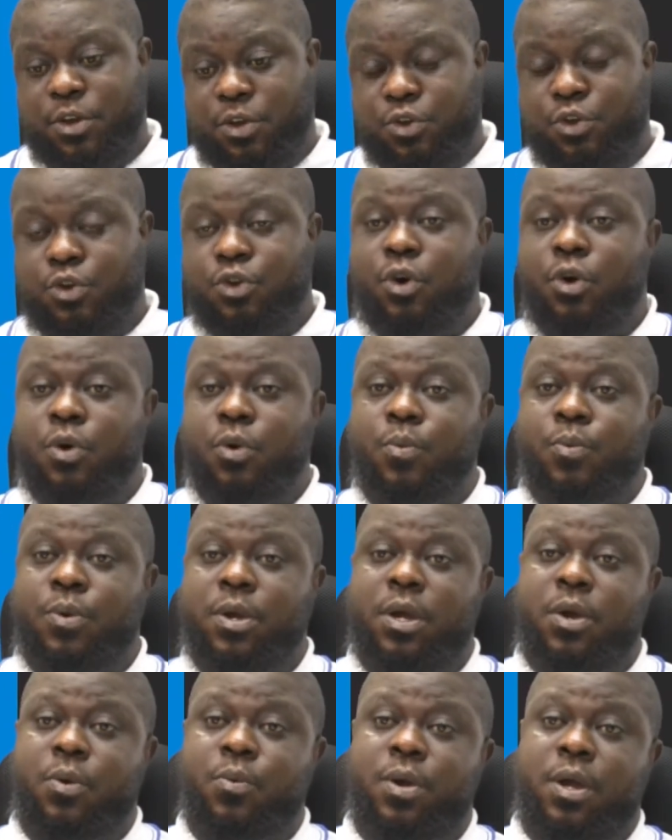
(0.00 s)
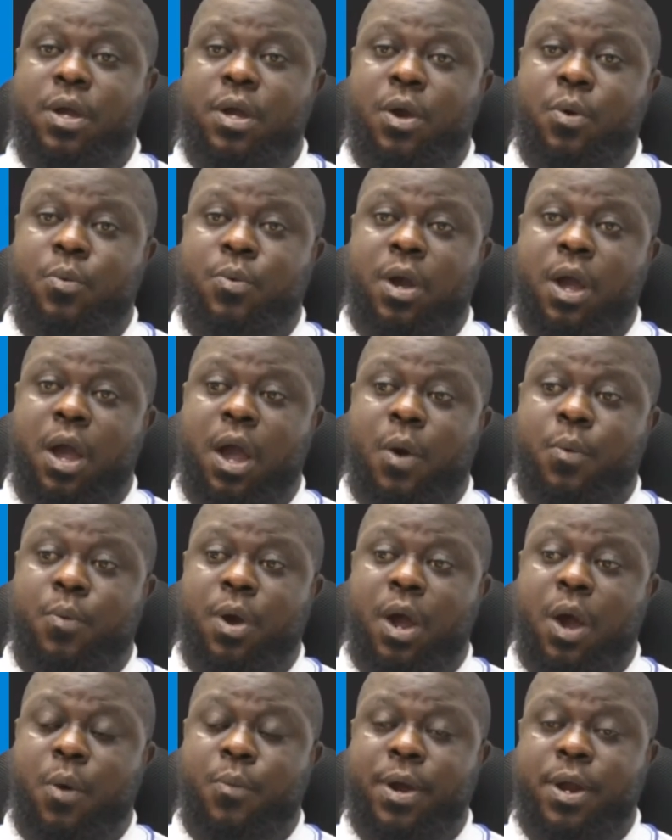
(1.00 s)
You know, we, we, we,
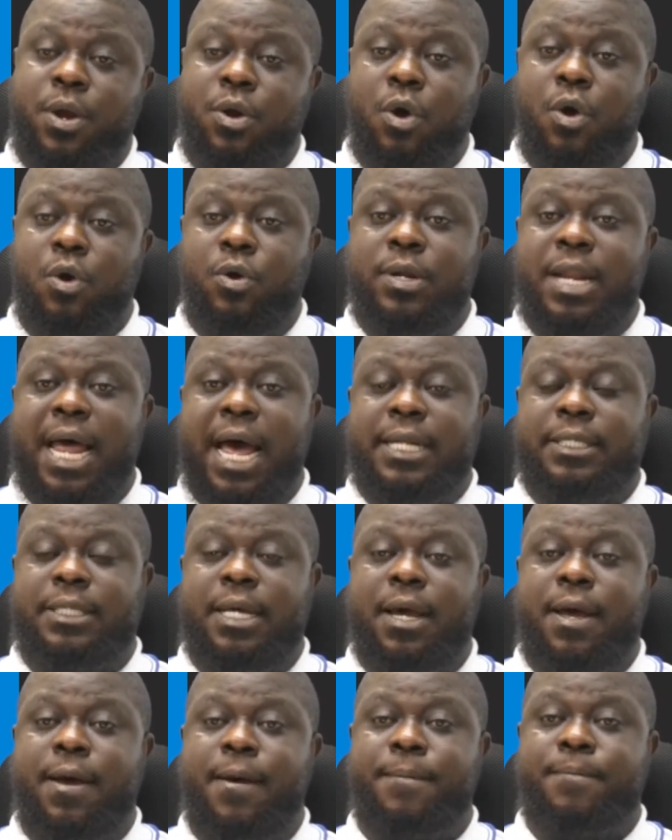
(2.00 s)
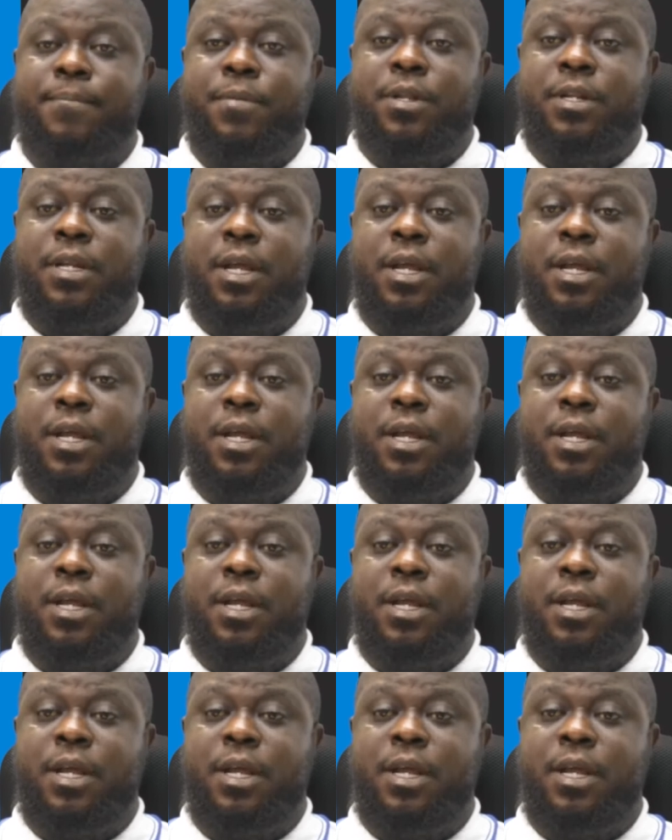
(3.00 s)
we know that um,